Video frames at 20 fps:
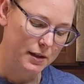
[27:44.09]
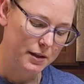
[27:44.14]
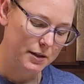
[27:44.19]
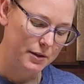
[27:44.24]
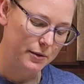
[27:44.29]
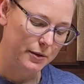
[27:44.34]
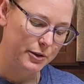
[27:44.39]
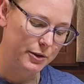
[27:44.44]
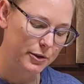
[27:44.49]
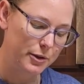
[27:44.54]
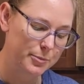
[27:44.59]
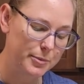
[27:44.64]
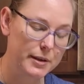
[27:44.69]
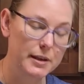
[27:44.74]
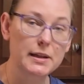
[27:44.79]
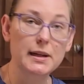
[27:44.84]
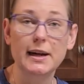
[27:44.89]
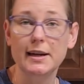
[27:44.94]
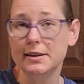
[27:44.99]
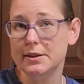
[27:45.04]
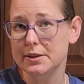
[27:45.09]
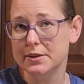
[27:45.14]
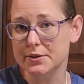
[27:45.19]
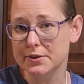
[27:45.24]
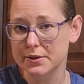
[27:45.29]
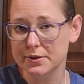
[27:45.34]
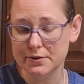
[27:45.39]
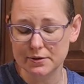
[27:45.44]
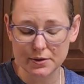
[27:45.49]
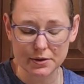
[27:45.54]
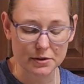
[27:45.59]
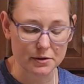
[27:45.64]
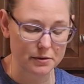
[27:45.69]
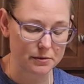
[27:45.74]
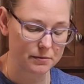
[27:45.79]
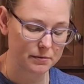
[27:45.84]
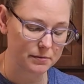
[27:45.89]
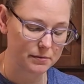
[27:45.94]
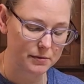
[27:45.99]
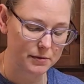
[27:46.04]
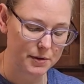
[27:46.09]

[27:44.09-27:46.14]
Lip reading: I grew up in the 90s, so